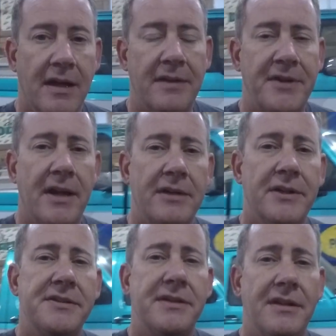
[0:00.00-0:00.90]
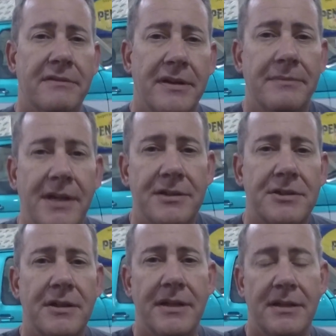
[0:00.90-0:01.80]
And if you like what you see over there, make
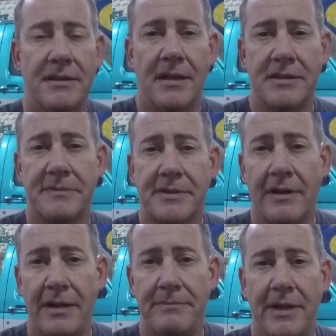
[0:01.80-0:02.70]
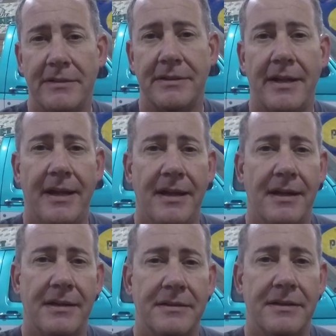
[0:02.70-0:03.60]
sure you hit that subscribe button.
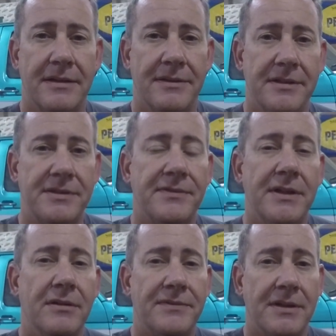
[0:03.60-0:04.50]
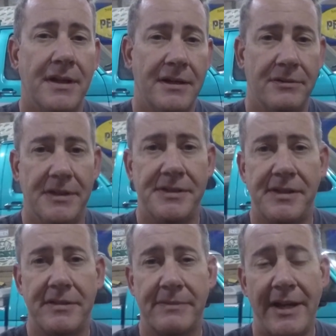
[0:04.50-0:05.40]
And in this video, if you like what you
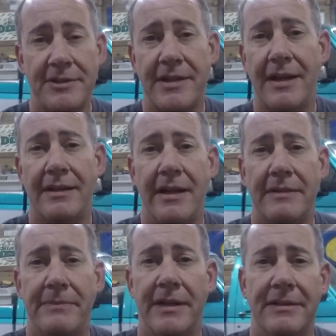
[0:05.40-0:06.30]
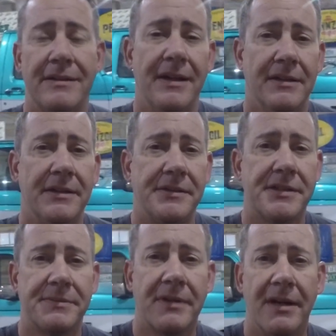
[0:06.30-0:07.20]
see, smash that like button, hit the
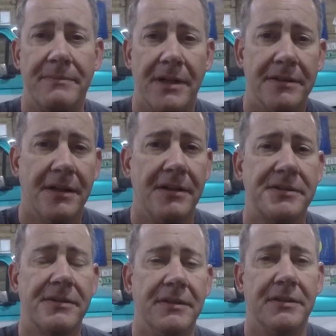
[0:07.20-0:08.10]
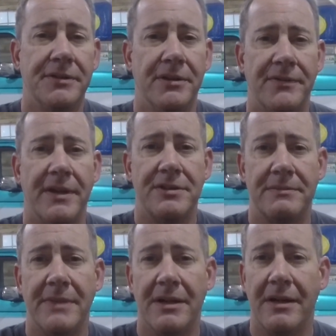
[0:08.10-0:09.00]
subscribe button, also the little
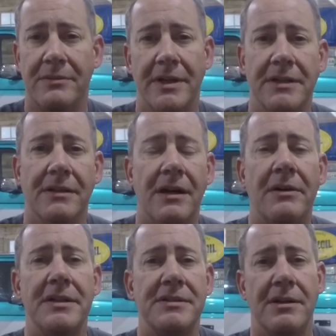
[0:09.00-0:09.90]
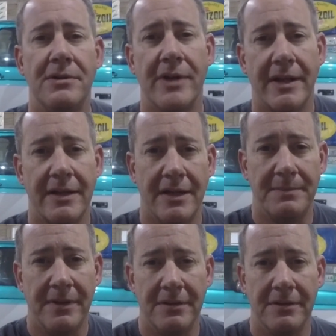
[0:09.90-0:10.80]
notification bell. That way you'll always know when I
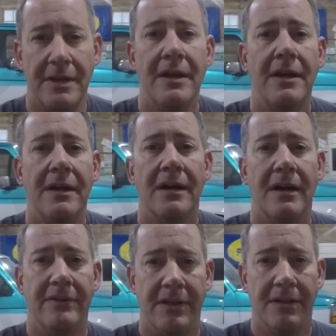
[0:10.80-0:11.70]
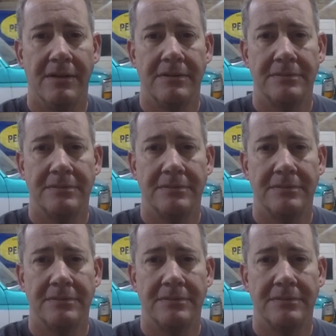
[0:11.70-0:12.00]
upload a video.